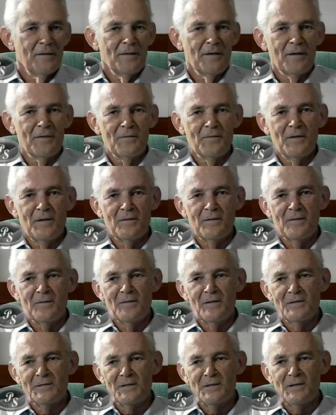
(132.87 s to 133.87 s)
There,
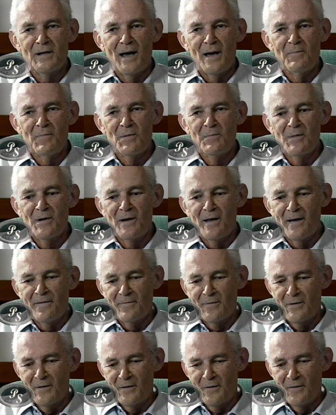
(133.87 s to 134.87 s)
there's a time in my life
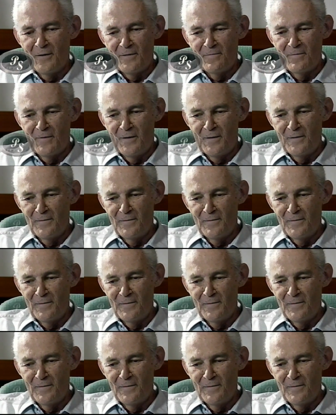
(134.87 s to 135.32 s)
when a great friend